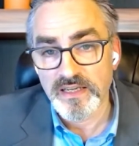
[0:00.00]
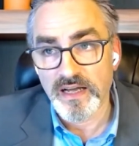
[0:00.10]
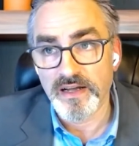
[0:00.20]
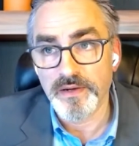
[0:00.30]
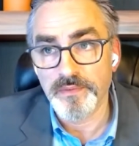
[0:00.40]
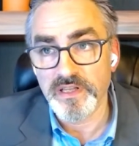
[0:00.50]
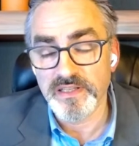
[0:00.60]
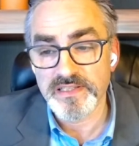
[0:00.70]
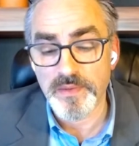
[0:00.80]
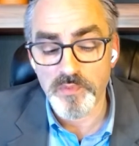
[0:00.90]

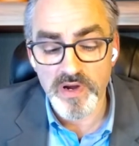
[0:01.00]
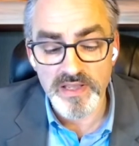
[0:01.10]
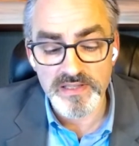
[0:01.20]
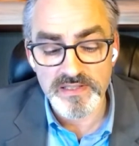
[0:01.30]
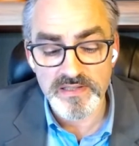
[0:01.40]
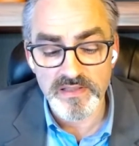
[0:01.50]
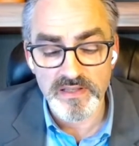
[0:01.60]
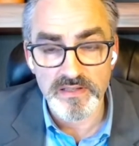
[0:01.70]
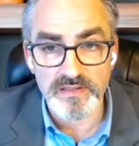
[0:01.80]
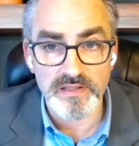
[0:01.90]
In some ways,
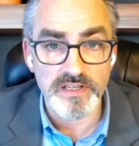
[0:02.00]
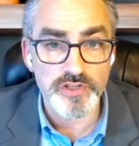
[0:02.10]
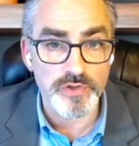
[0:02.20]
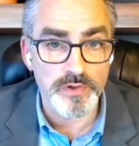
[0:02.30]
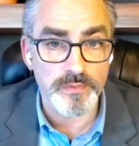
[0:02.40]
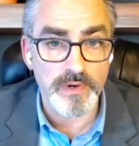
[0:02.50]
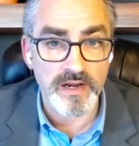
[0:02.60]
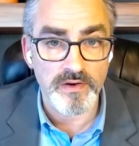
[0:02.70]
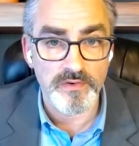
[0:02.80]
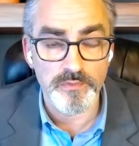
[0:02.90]
the issue
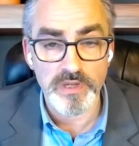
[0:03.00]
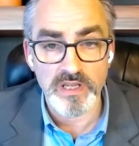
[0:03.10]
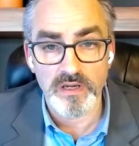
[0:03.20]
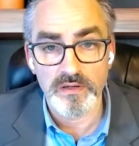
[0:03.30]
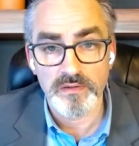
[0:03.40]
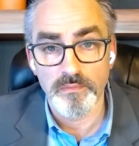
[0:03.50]
around being